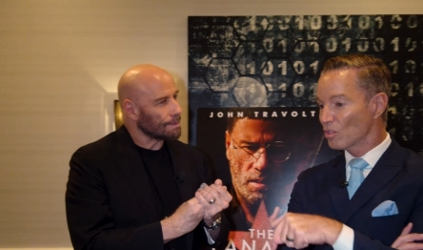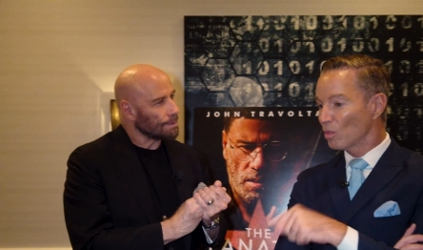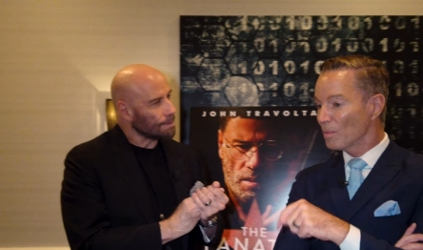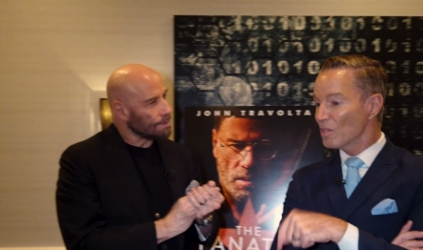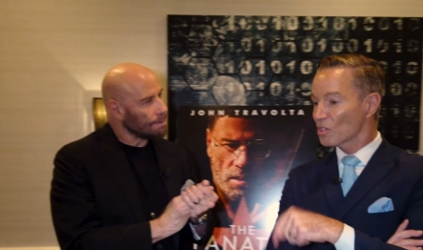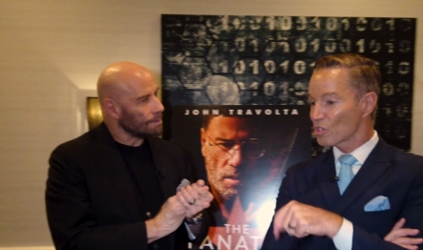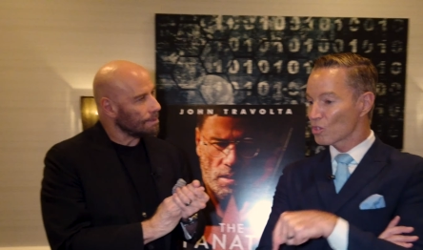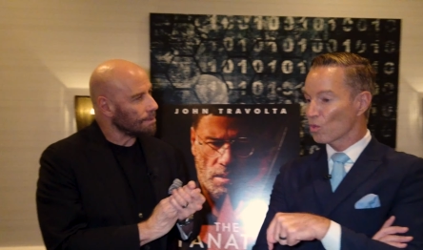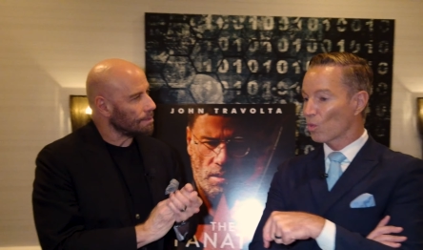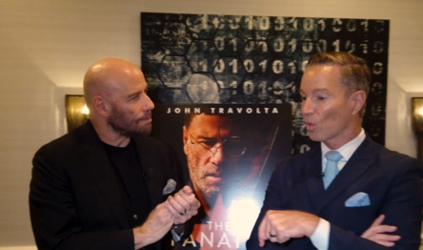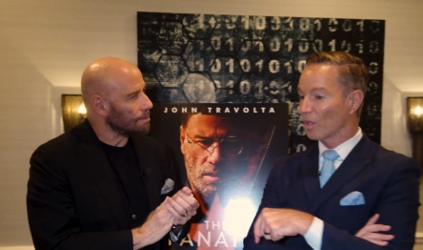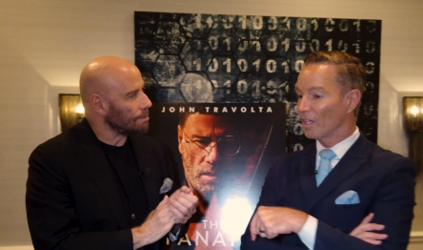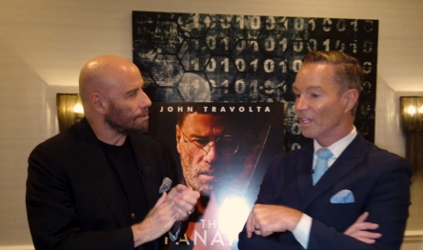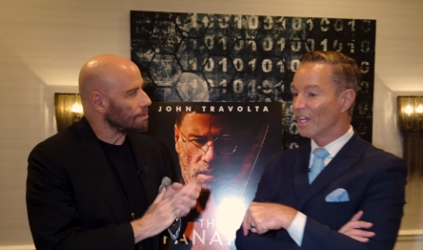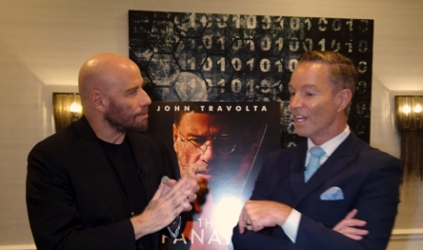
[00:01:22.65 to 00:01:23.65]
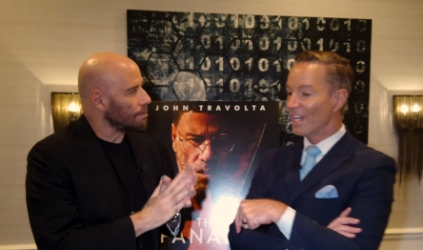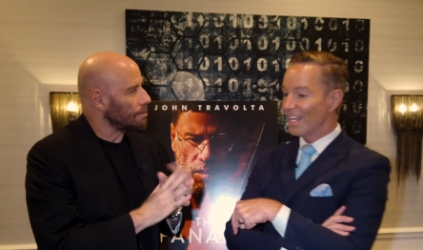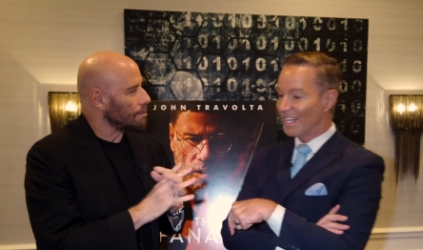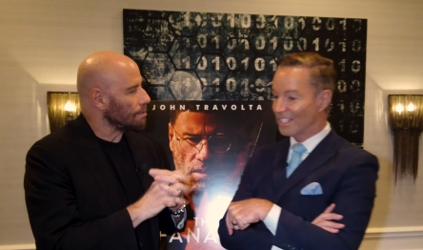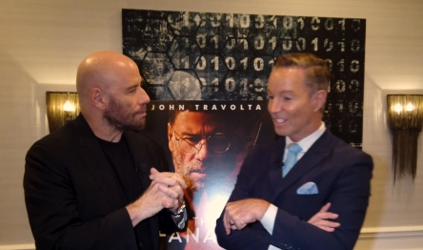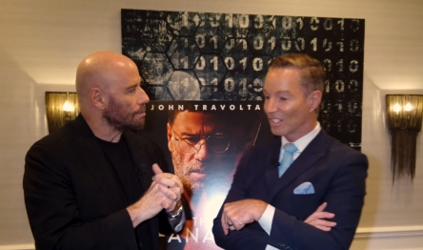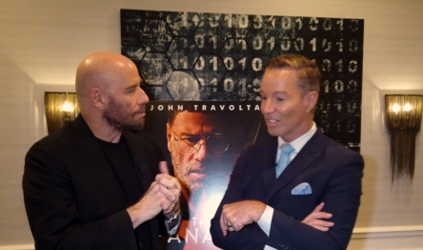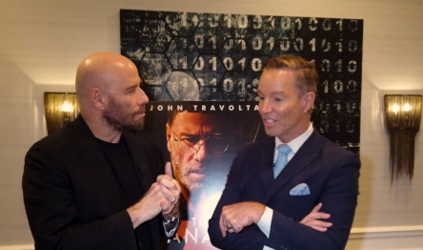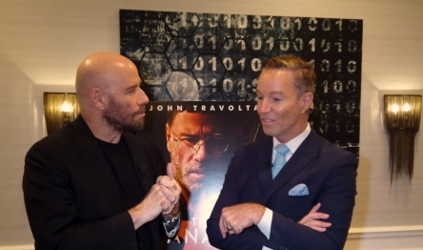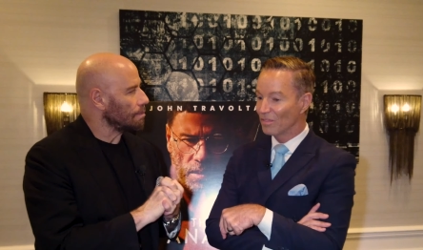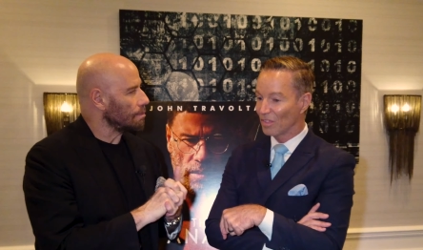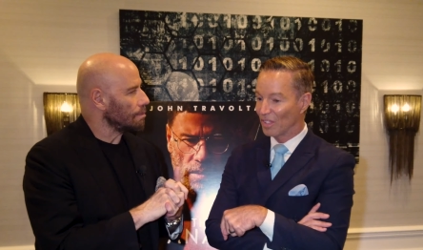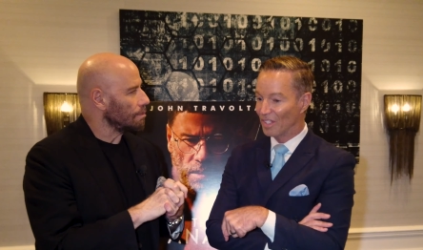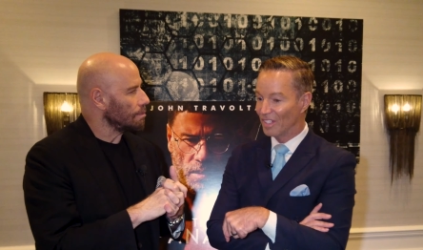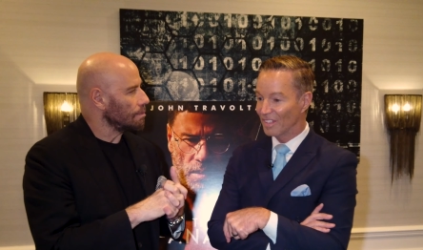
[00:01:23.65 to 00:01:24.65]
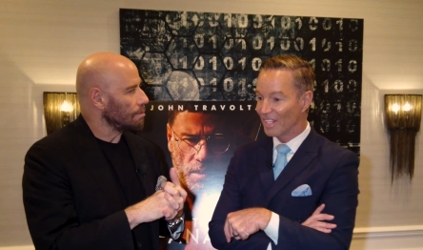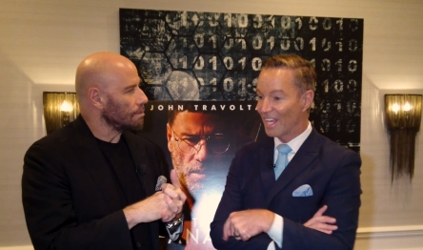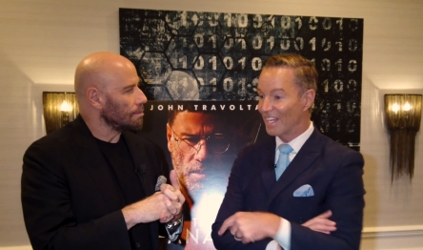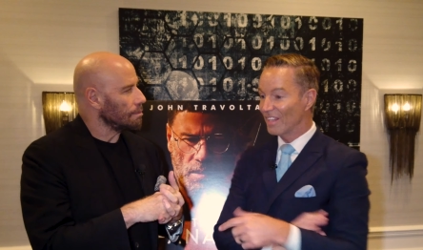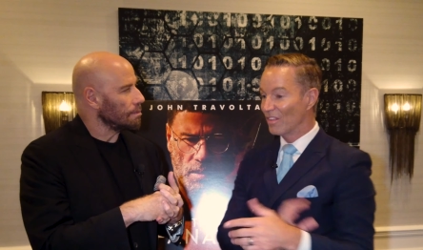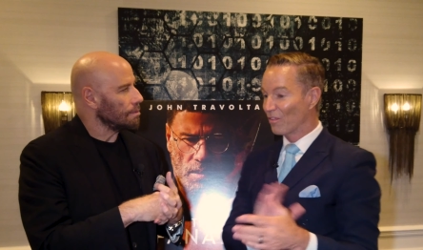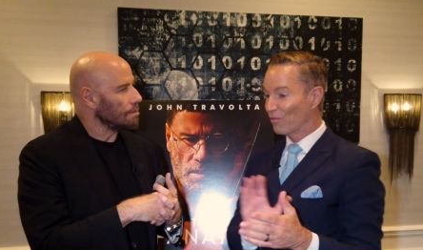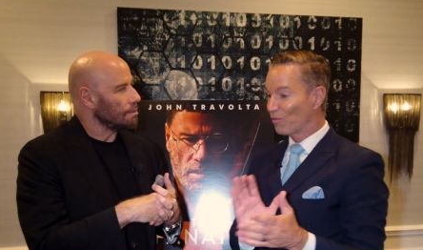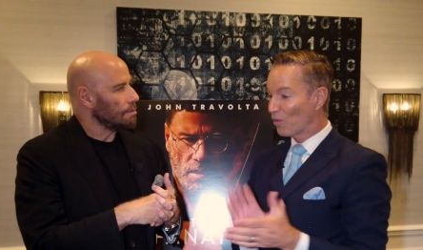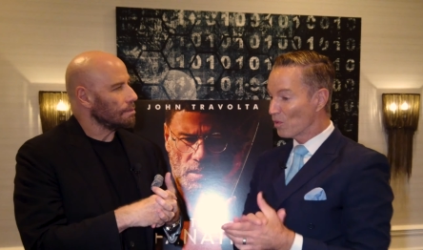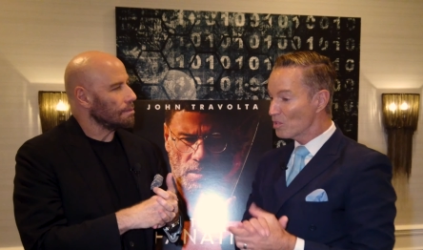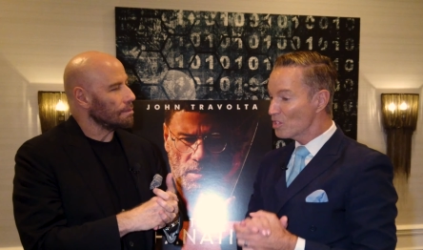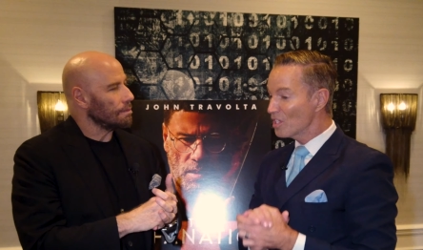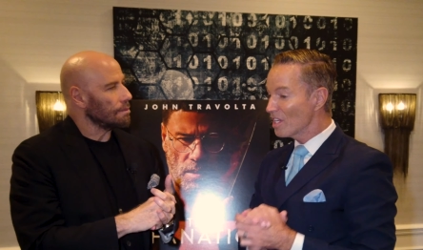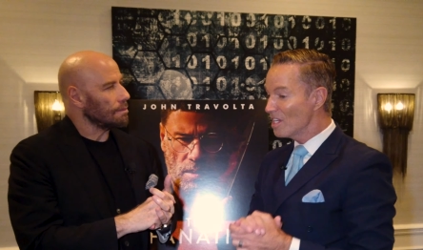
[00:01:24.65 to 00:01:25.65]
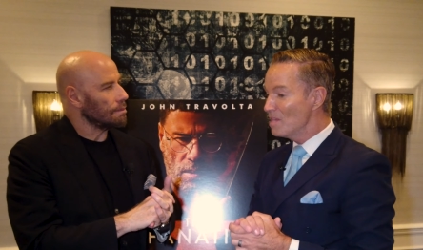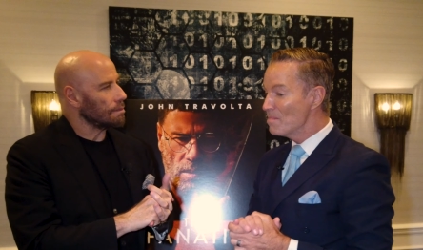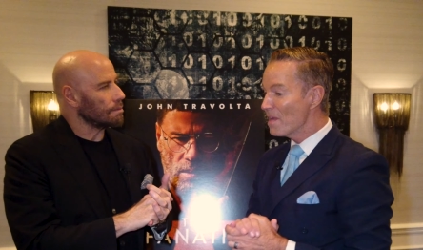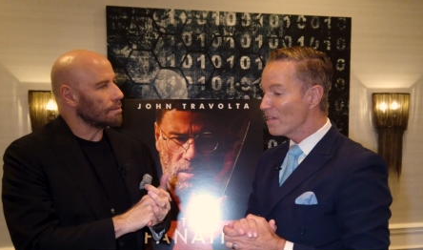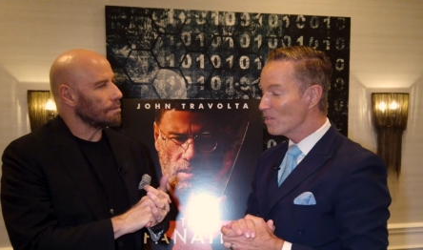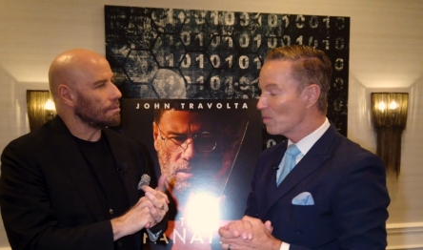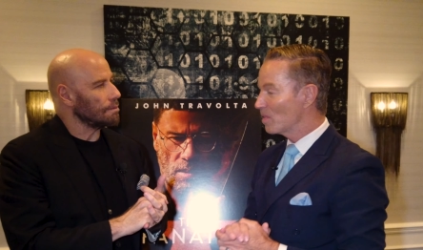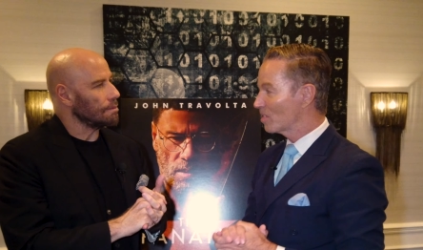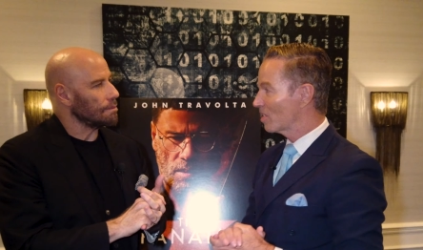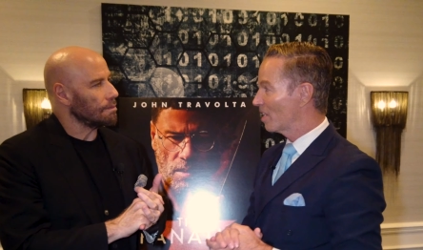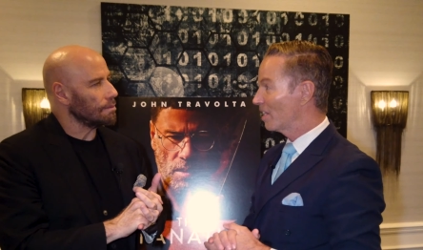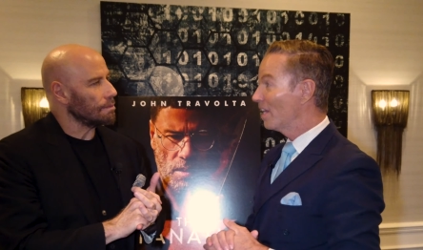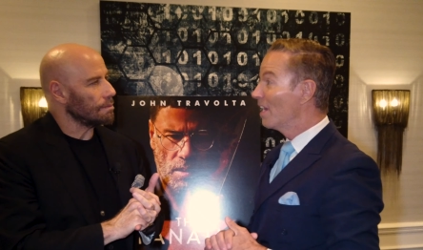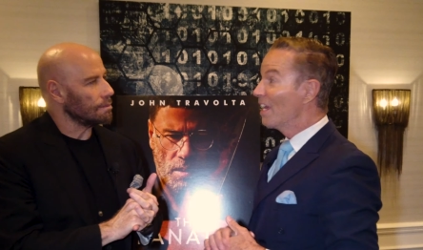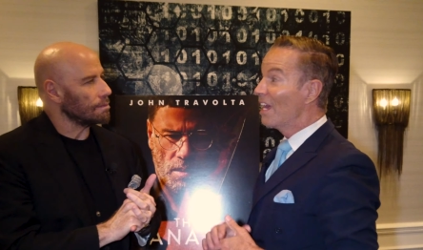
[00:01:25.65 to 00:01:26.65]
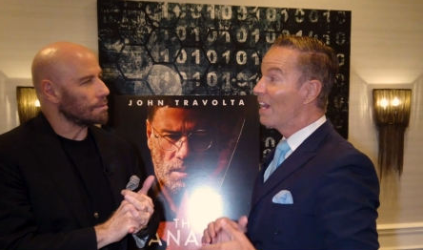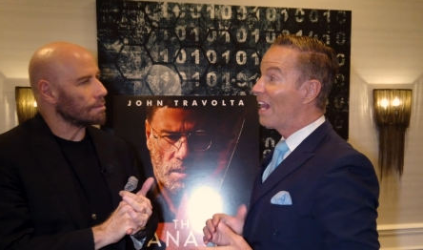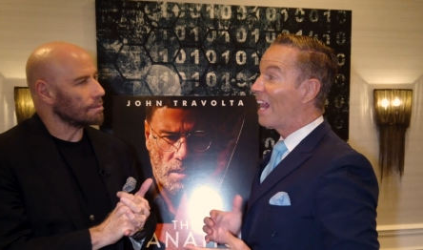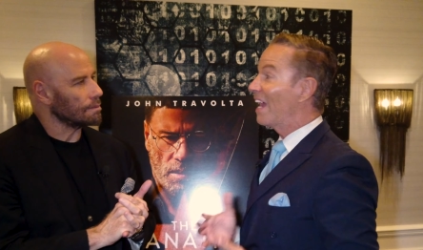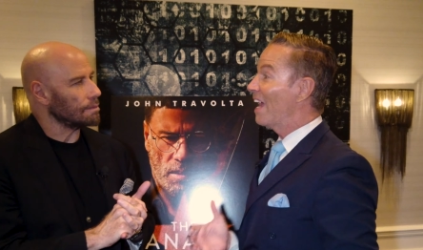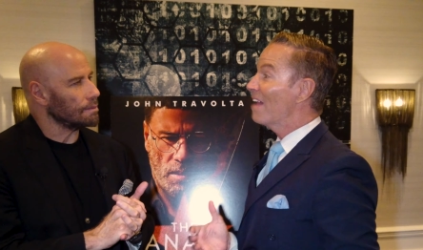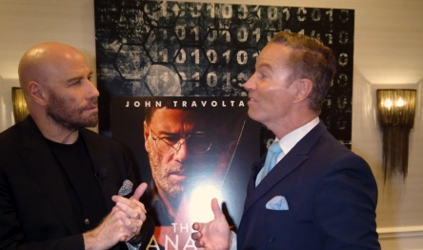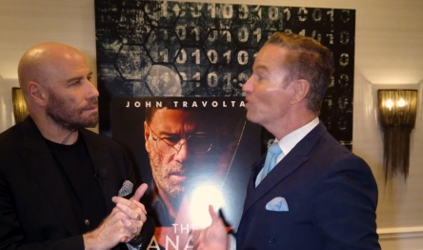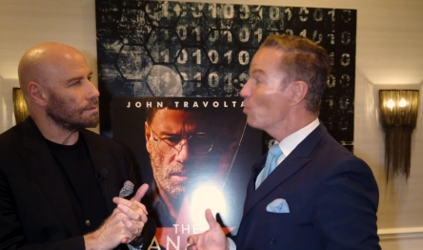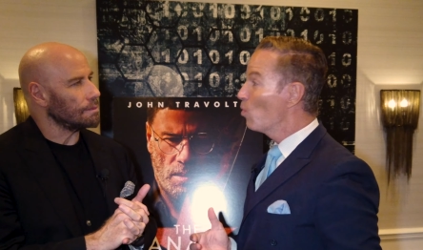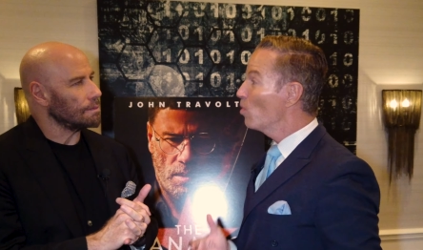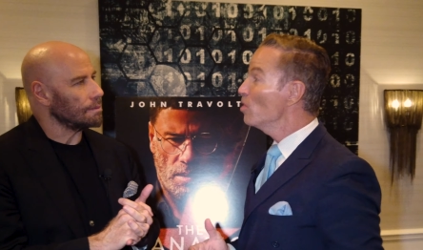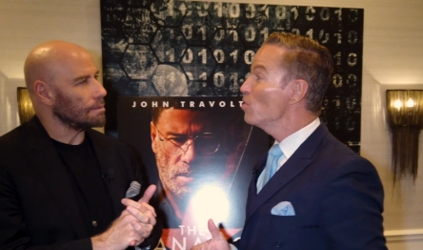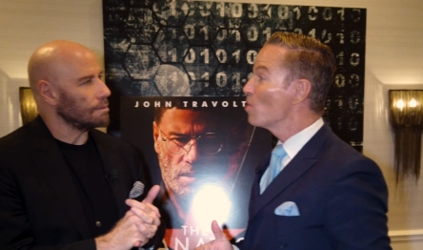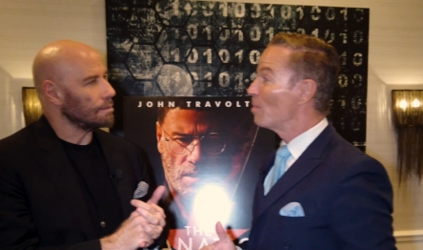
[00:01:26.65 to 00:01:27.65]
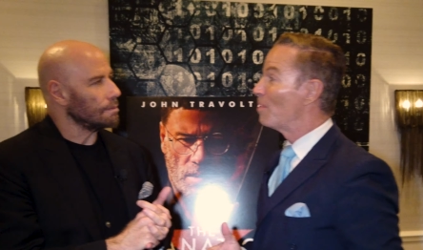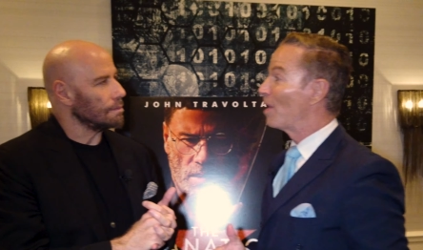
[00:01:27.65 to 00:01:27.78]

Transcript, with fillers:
Speaker 1: and he told me a story in Cleveland that the first day he met you, he said, "I have to warn you